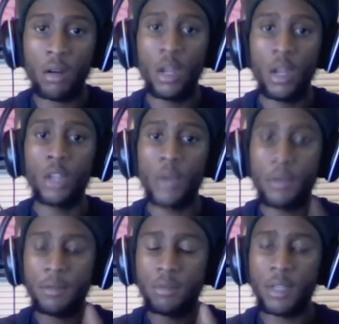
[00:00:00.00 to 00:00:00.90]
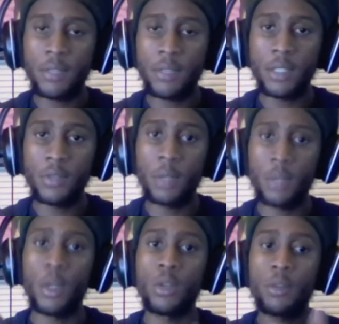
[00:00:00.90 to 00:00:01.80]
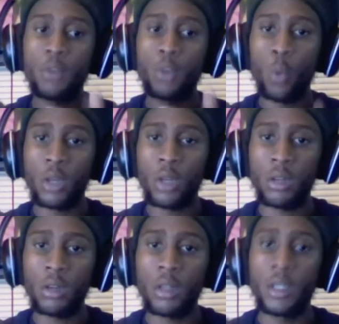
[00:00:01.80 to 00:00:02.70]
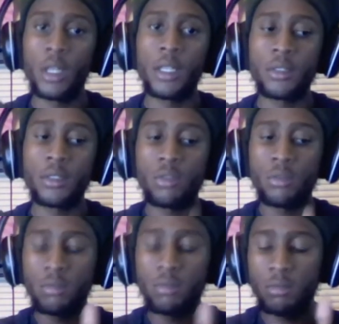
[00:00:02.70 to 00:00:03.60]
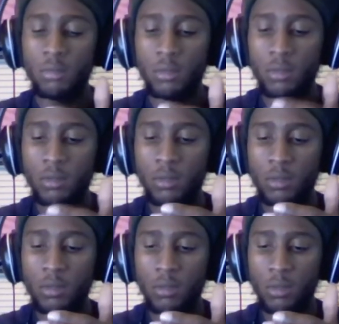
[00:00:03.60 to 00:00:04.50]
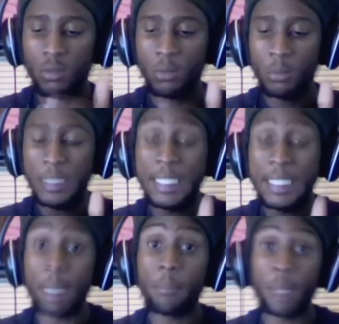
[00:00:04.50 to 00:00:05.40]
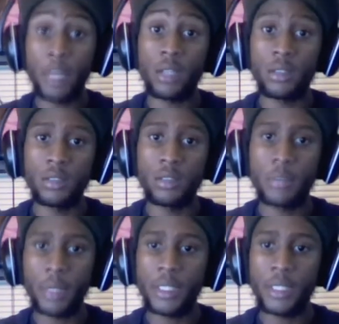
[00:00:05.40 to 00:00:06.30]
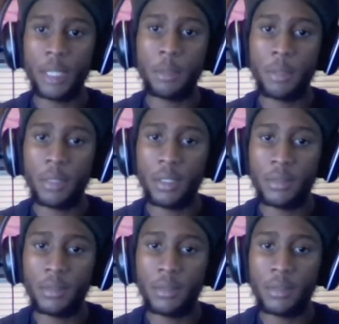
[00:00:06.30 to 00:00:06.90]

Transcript: You have to never give up. You have to work hard to get better, to play the game competitively.